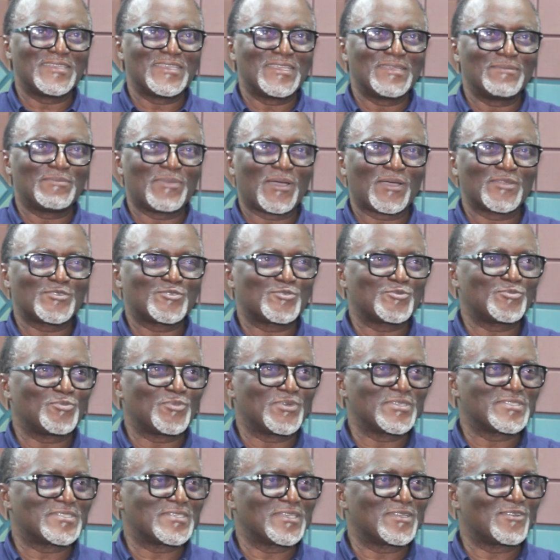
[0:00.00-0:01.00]
about 2
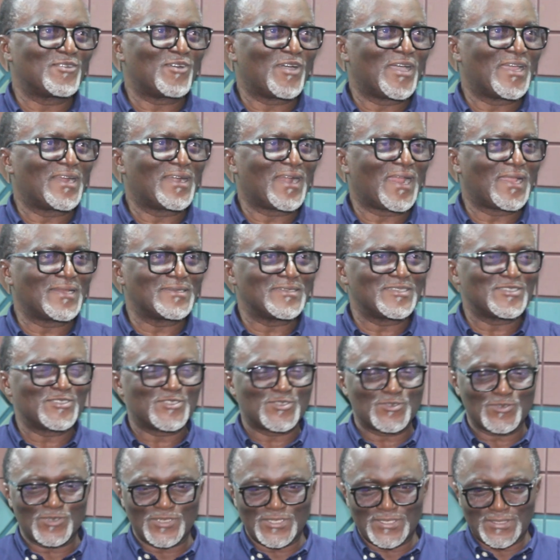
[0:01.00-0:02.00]
months ago, I ran
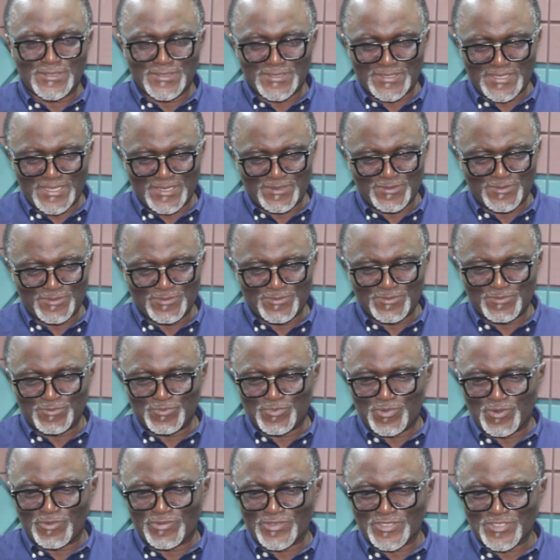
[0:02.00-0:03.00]
into a
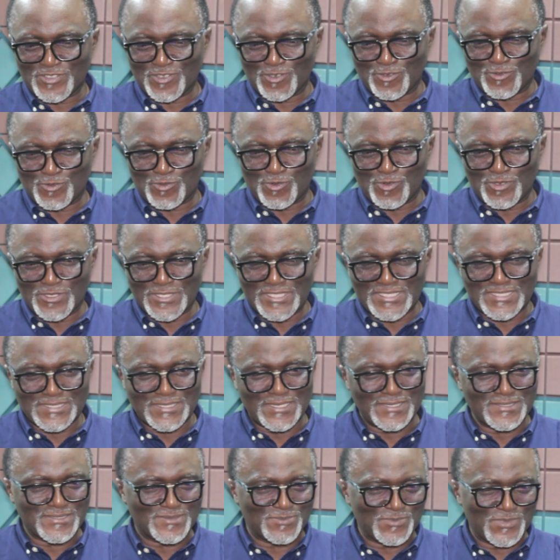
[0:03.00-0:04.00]
Professor Drew, and he
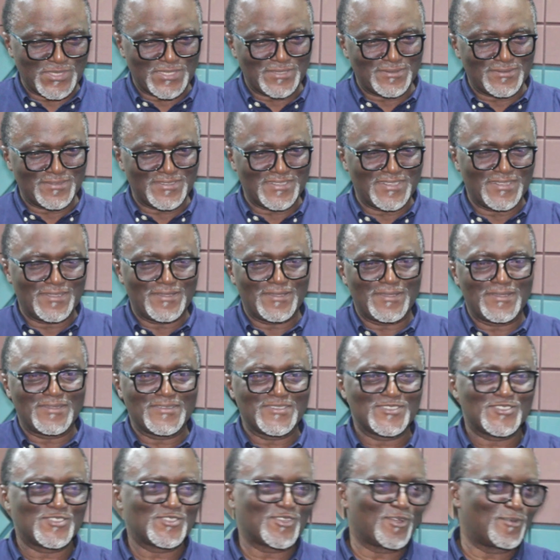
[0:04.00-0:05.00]
sent me
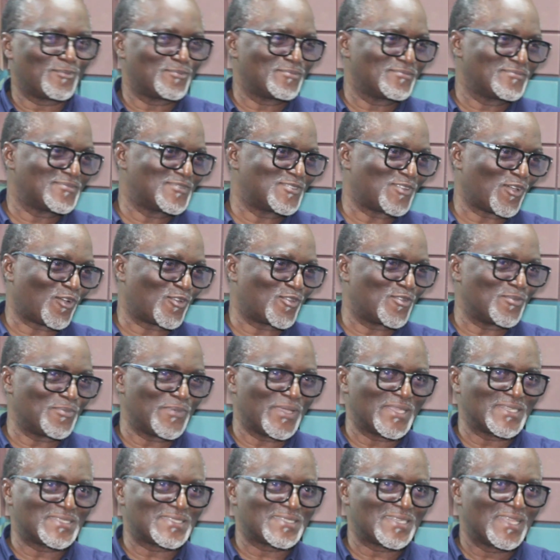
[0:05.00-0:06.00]
some
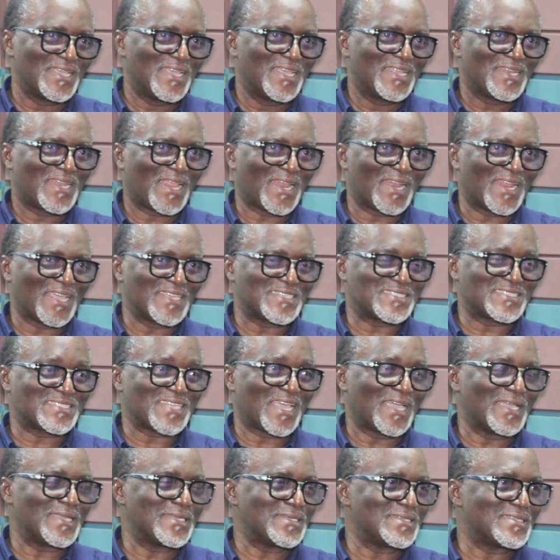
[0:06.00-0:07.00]
documents that I
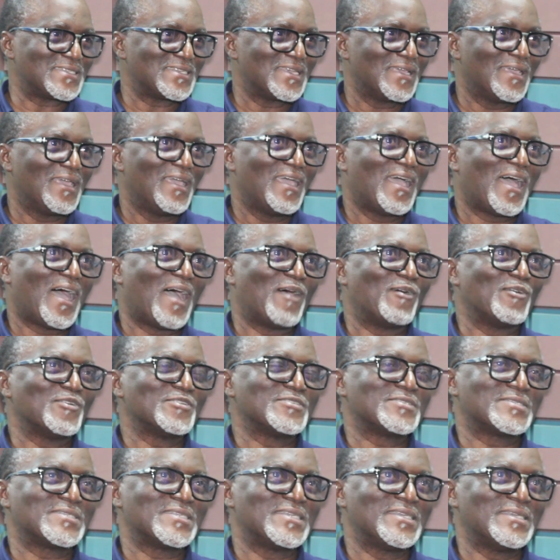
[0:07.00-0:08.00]
signed. I
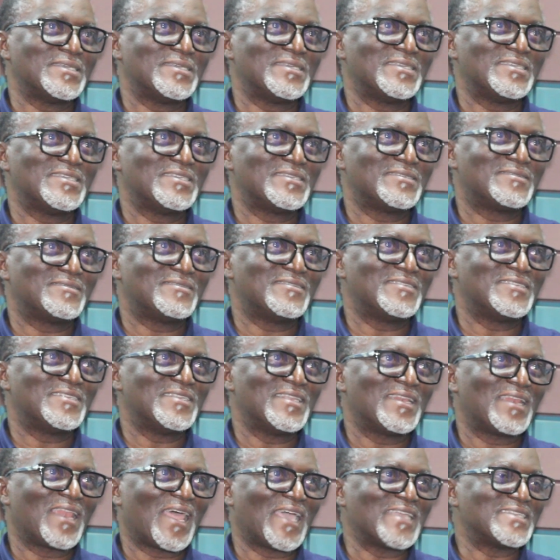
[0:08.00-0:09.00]
was the
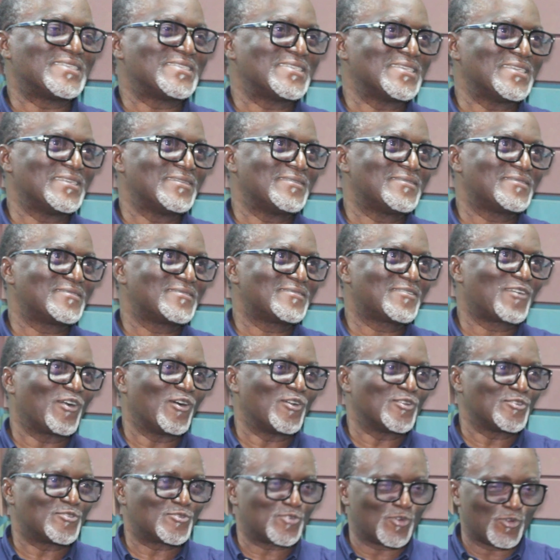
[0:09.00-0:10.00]
lighting
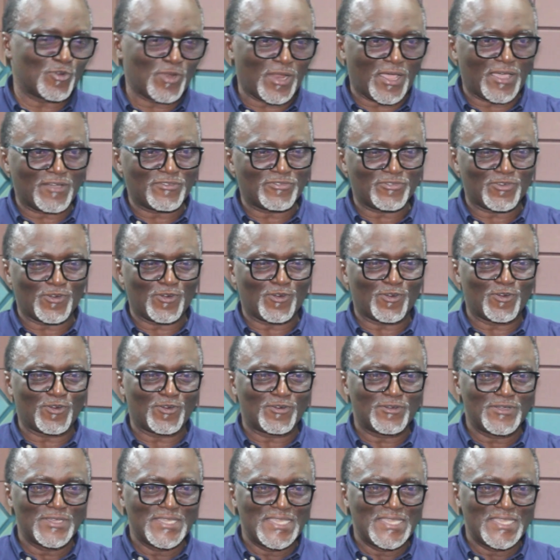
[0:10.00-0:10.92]
controller for